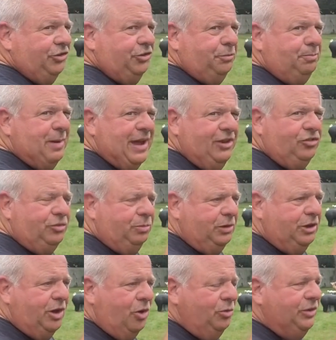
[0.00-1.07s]
space
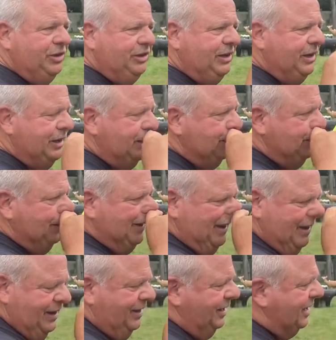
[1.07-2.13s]
below the deer.
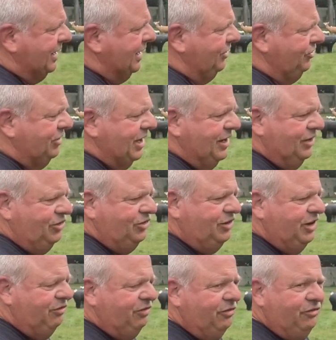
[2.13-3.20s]
Like I said, it's
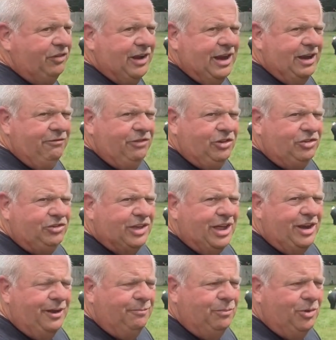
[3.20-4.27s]
different for every
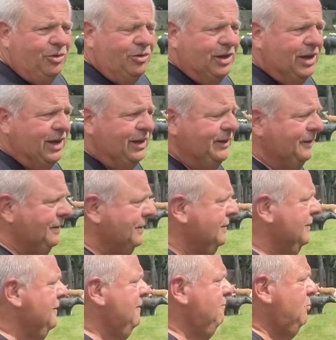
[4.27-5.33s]
setup, okay?
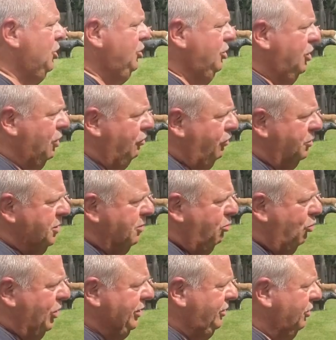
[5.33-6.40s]
But you go from your
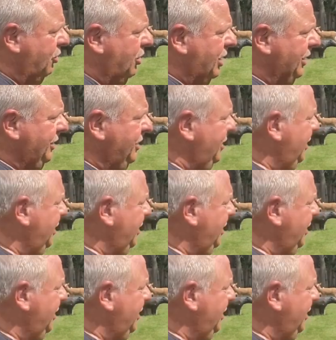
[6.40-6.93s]
point on,